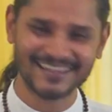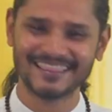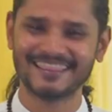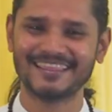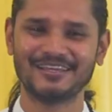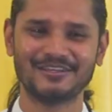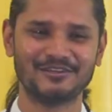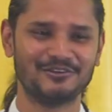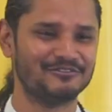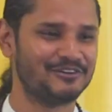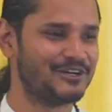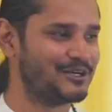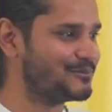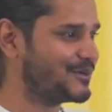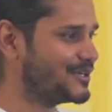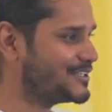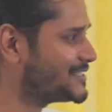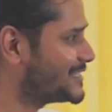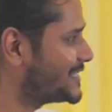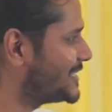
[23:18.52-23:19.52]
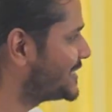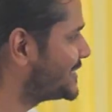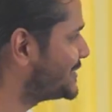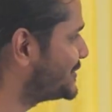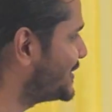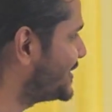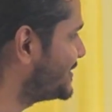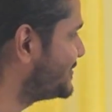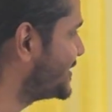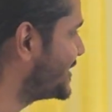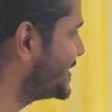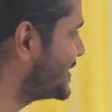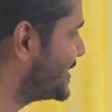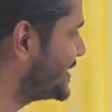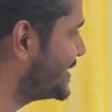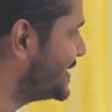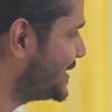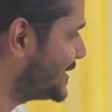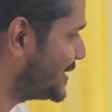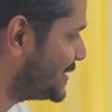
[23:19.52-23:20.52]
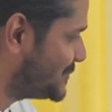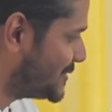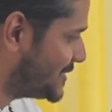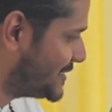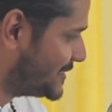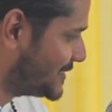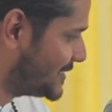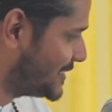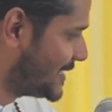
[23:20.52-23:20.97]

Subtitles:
Thank you very much. I'd like to have Narayani come and